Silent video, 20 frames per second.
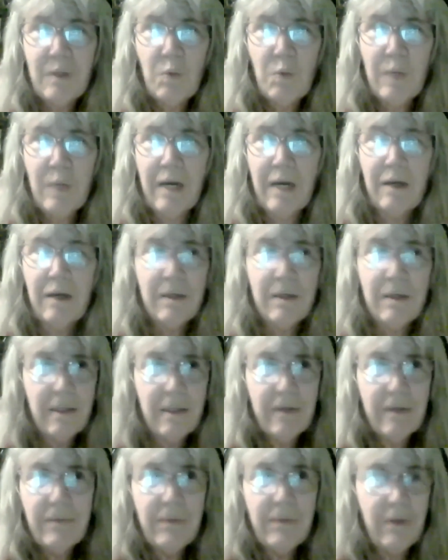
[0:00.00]
where
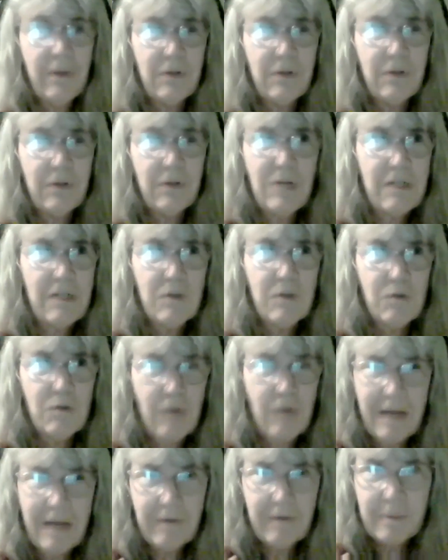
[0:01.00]
those trucks will
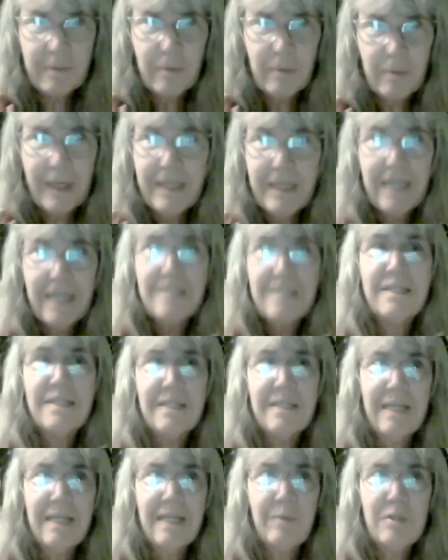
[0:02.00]
drive up right next to
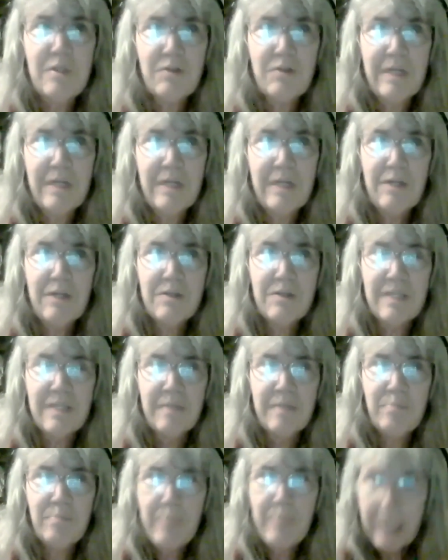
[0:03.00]
the demonstrators
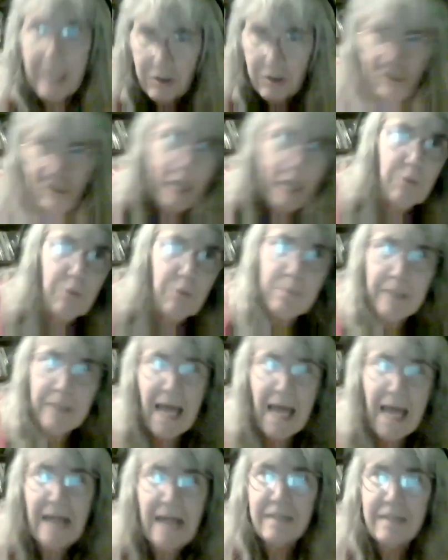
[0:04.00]
and belch out
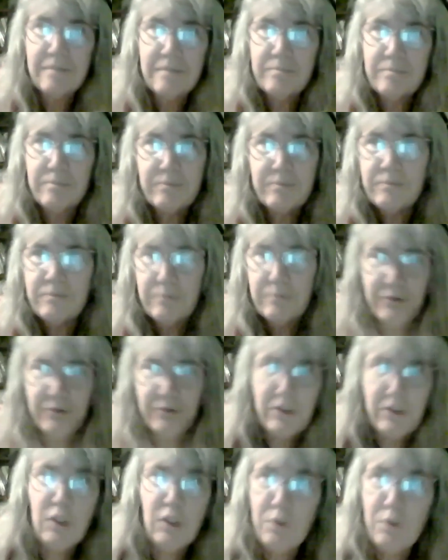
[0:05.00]
black
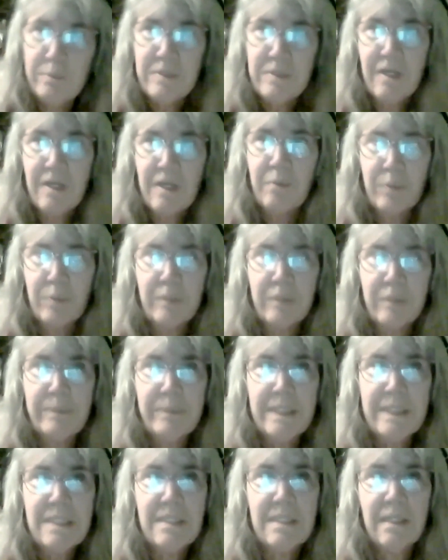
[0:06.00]
fumes on
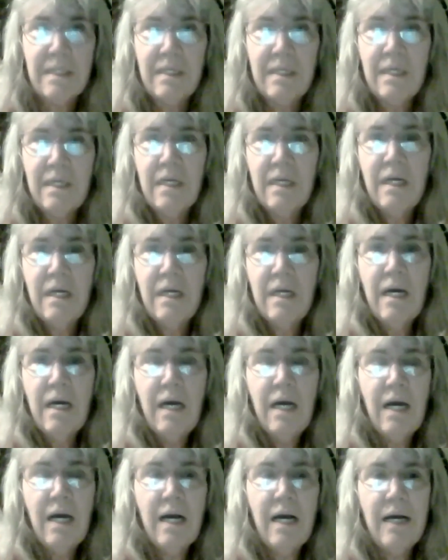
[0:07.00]
purpose.
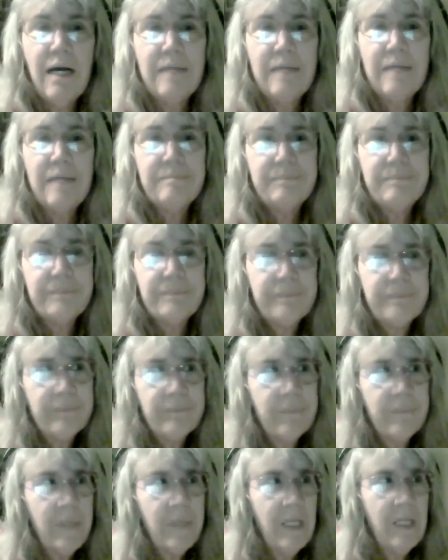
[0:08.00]

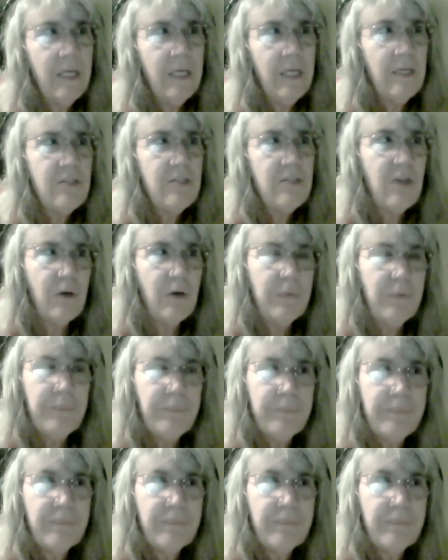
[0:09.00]
So